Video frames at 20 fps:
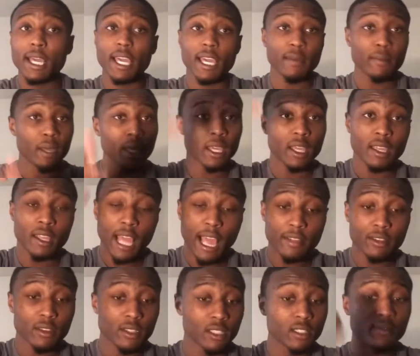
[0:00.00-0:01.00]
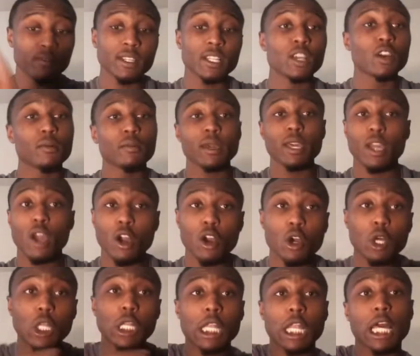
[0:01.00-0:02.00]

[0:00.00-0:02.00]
And then after this video, man, y'all go